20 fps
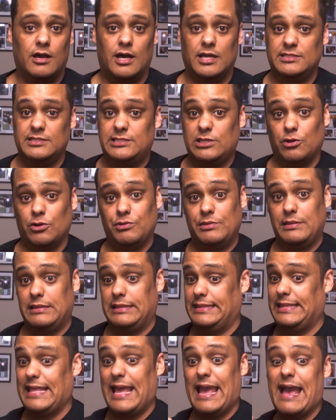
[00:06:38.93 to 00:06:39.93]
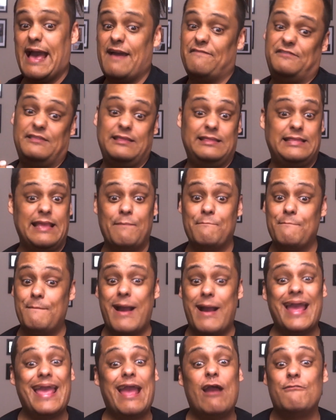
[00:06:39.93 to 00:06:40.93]
Until they
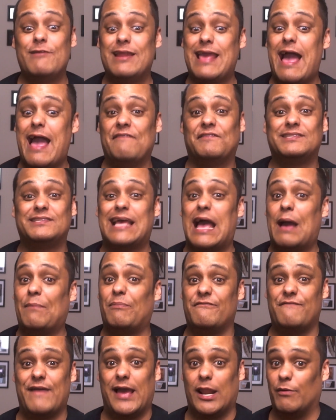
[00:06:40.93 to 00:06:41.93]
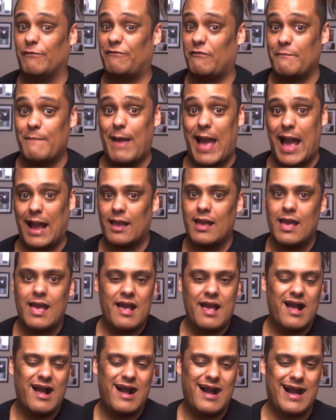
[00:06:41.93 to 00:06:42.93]
might already have this app available for Mac.
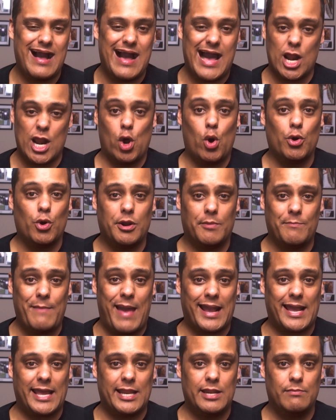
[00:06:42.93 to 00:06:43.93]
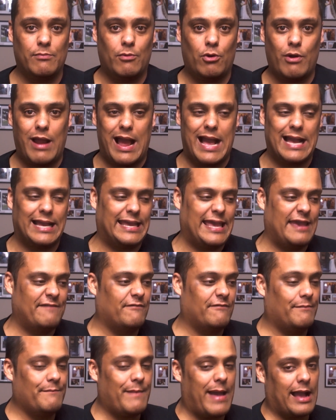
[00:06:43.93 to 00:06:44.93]
I don't own a Mac anymore. I
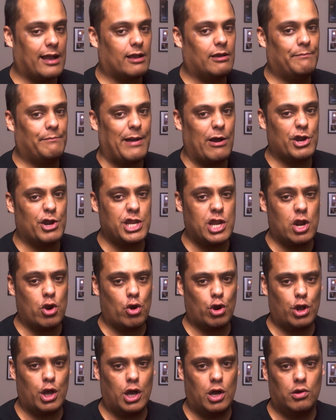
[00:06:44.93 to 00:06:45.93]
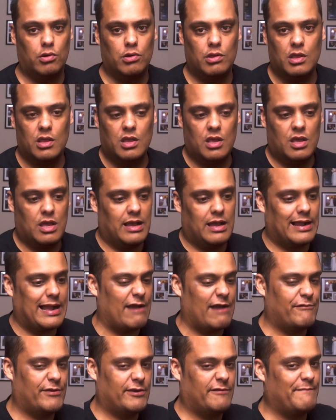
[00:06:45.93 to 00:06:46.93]
gave up Mac about a year ago.
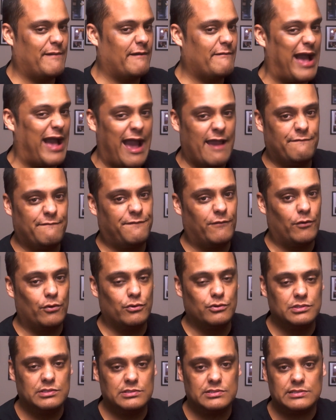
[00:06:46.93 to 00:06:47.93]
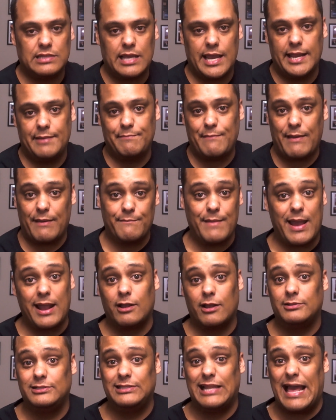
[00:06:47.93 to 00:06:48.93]
Got rid of my iPhones and my
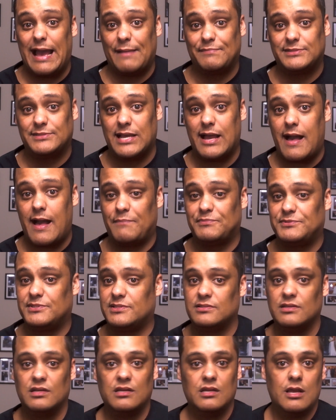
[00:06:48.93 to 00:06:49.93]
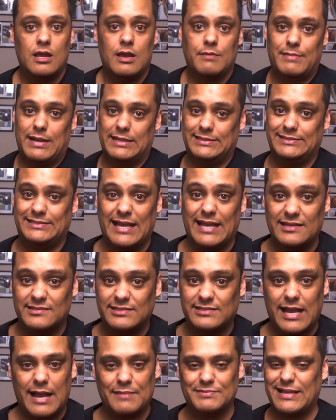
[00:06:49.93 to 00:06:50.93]
Mac laptops, my
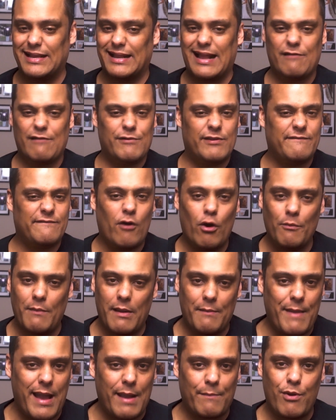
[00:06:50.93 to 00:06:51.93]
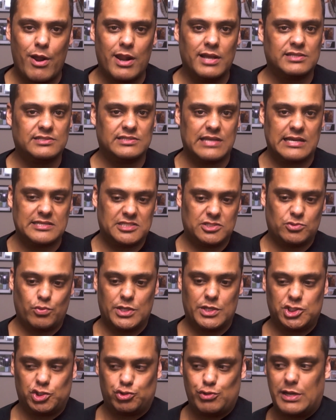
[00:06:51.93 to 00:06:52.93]
desktops. I got rid of all my Mac products. I just
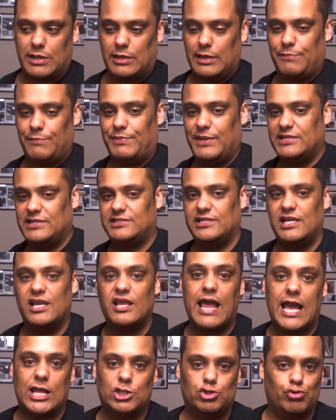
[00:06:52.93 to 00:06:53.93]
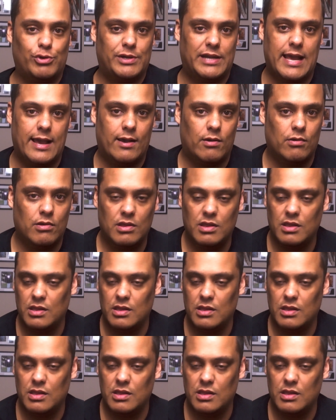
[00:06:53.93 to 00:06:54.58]
went strictly PC and Android now.